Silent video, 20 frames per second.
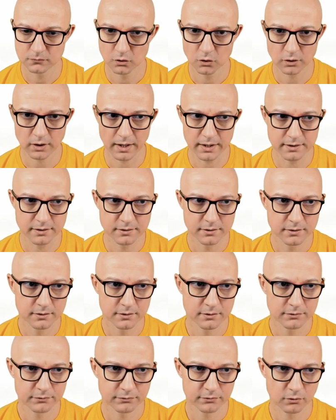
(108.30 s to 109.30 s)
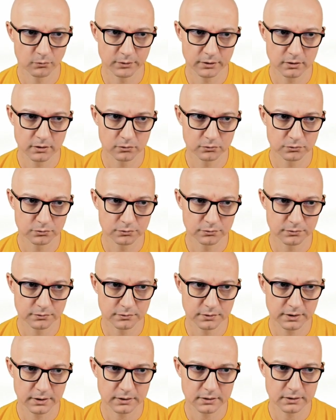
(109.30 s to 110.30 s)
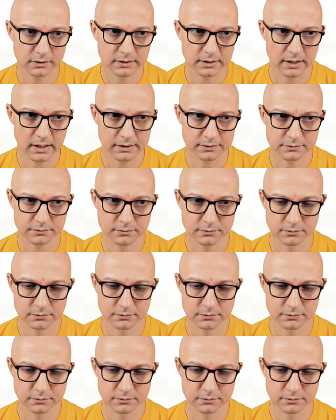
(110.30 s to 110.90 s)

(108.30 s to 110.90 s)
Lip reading: Okay, so we go to Tinkercad,